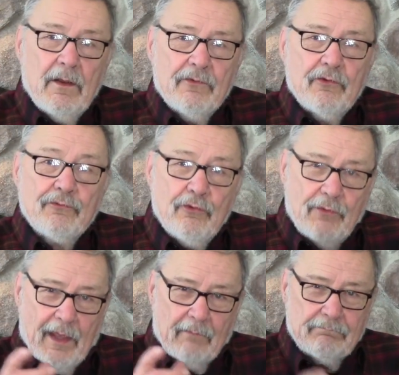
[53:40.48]
So do
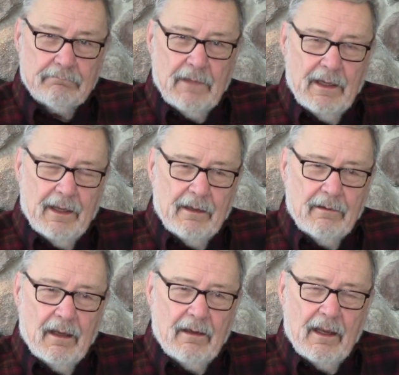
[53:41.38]
that, and
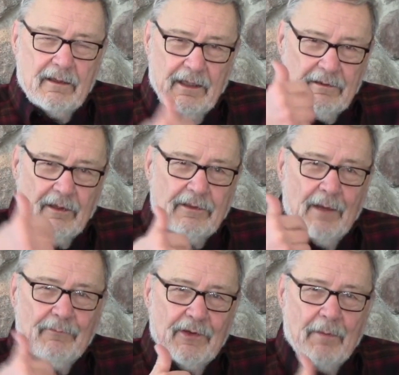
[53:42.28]
then get the
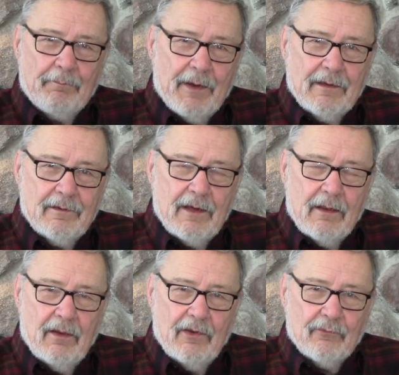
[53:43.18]
thumbs up button
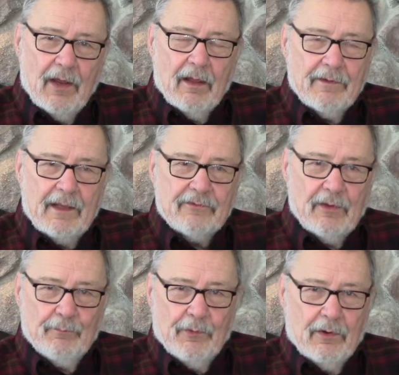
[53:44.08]
as well. That's
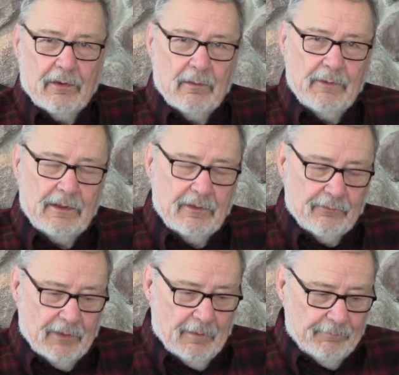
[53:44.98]
important to me as
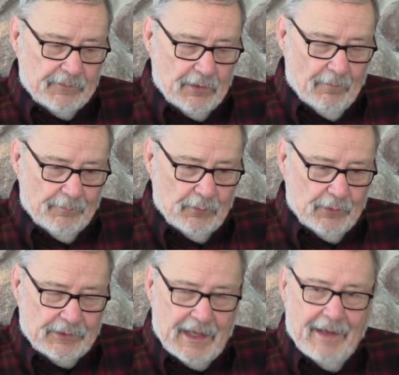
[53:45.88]
well. So
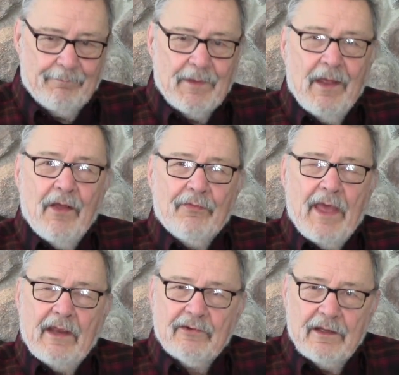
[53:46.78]
with that,
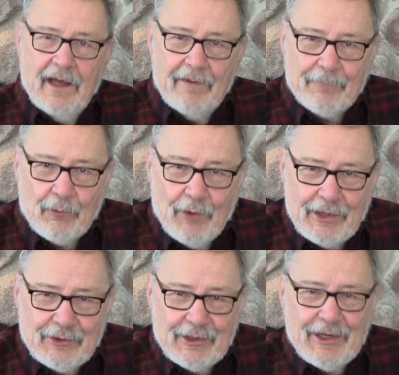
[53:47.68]
thanks a lot for
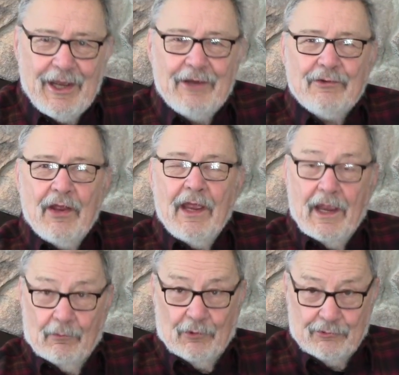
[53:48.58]
watching, guys,
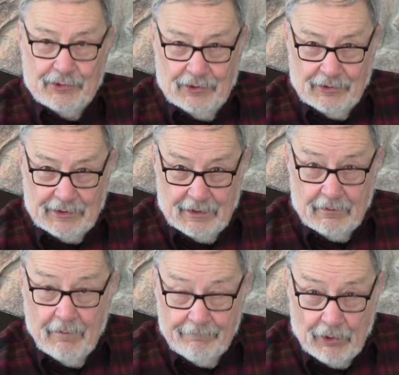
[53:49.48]
and we'll see you
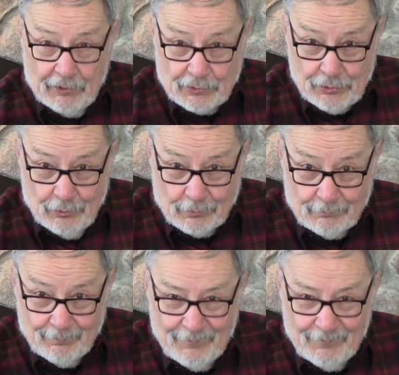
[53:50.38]
again very soon.